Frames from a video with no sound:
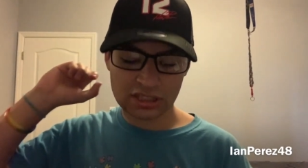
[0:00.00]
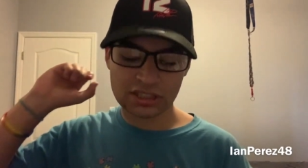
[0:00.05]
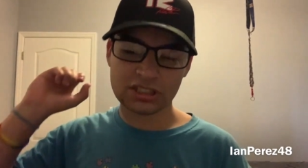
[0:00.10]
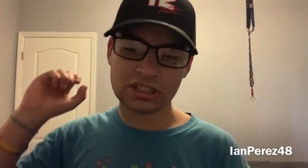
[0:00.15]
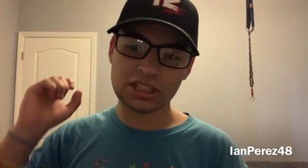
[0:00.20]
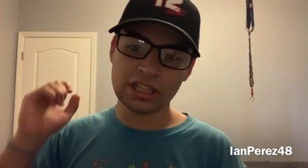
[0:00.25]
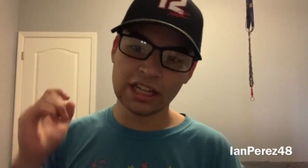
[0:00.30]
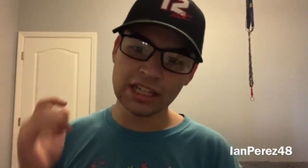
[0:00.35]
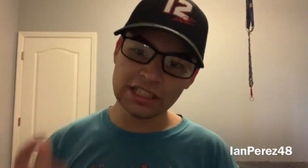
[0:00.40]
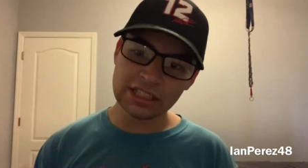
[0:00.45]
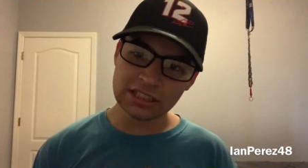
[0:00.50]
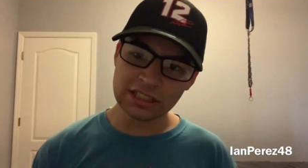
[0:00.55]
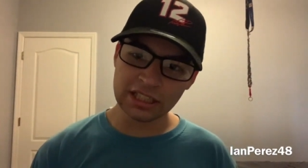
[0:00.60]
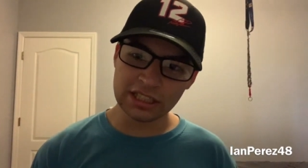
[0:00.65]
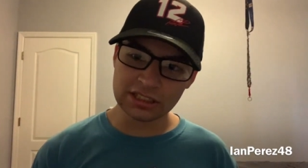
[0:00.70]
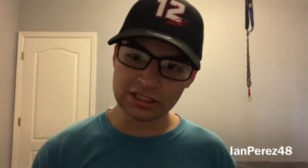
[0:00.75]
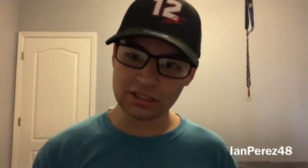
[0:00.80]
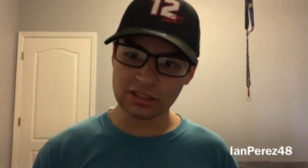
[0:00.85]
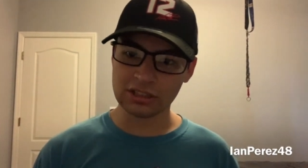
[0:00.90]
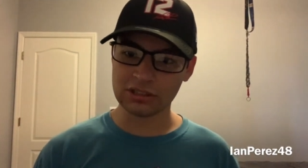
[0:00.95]
he just
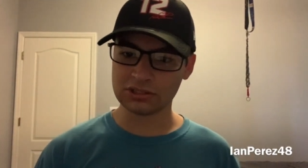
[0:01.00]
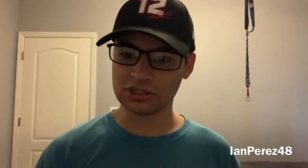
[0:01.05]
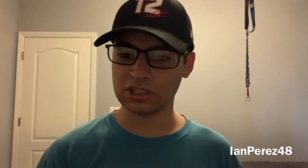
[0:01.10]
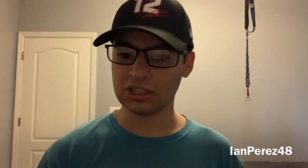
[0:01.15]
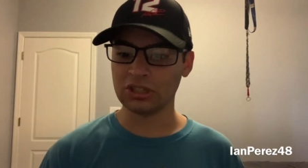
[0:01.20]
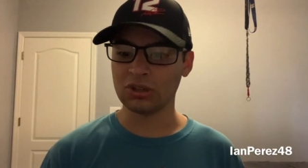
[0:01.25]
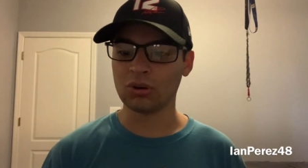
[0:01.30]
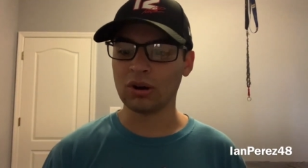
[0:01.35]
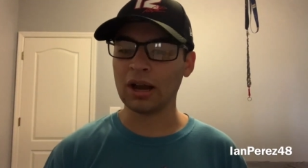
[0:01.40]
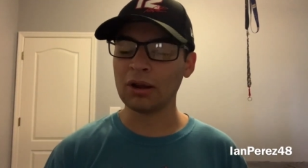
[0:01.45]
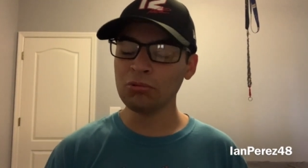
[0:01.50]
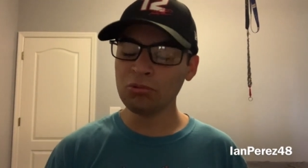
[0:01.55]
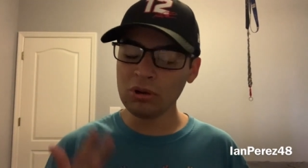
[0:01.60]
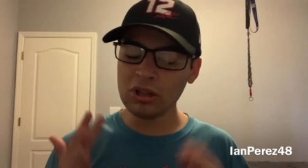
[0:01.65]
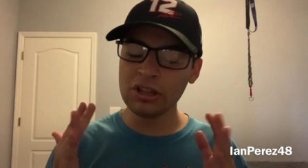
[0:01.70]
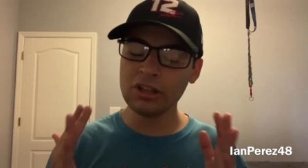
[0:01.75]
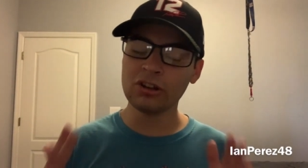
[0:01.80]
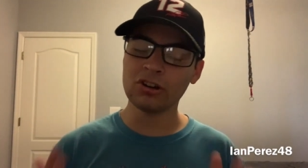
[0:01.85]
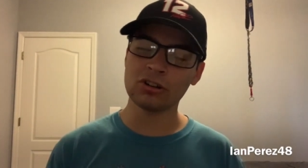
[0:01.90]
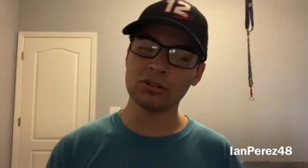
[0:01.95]
needs to close the deal. I
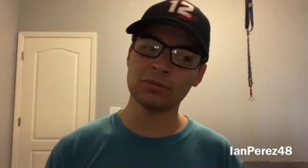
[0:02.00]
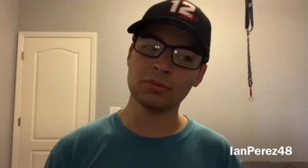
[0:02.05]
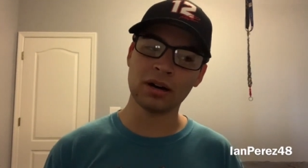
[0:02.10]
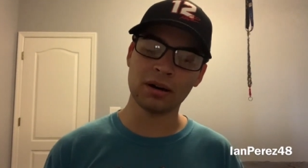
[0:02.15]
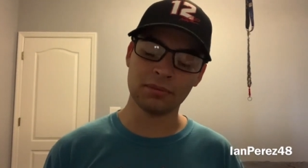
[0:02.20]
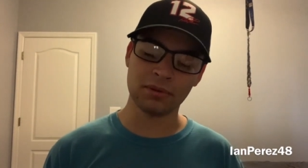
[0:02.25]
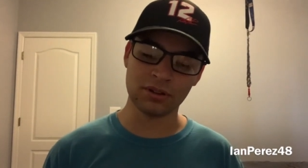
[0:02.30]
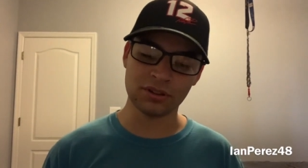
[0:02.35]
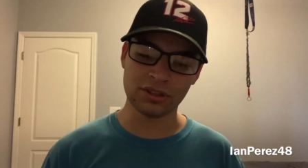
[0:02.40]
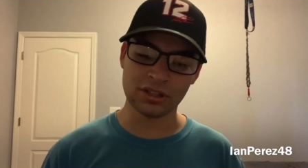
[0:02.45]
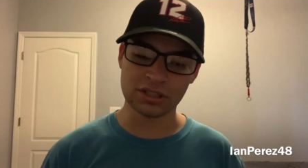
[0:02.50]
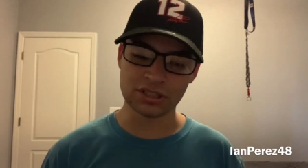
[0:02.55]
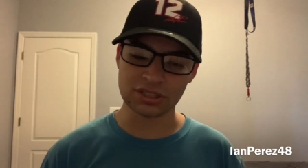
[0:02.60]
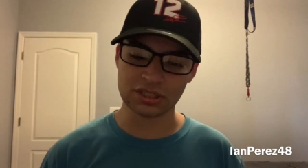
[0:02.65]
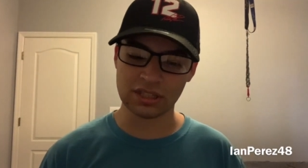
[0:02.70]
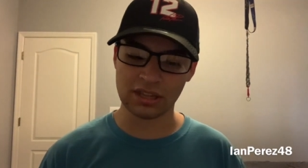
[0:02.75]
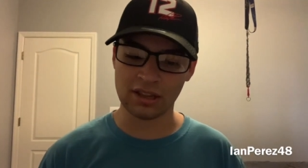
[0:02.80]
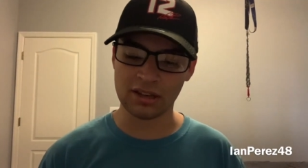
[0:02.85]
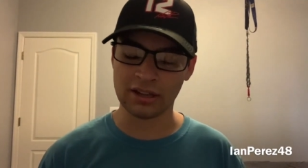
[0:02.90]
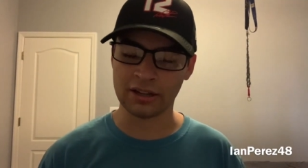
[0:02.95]
really hope Bubba does
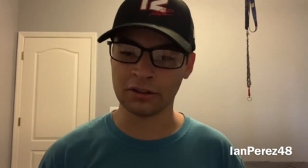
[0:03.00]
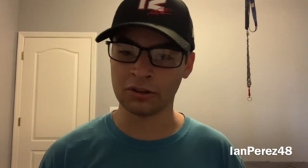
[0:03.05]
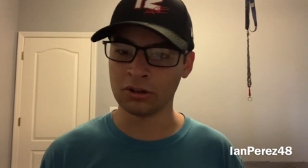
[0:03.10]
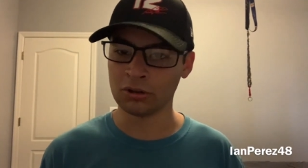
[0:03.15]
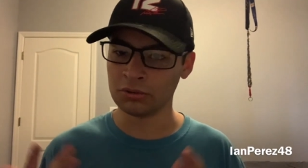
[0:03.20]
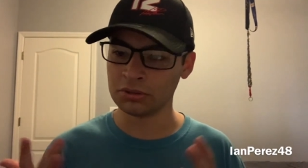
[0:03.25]
get like good